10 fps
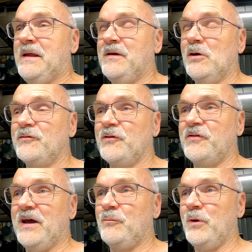And they also
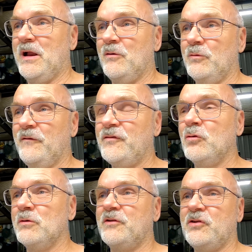said, well, if
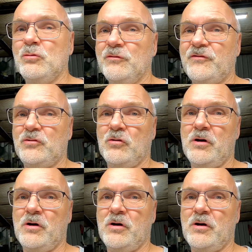you reduce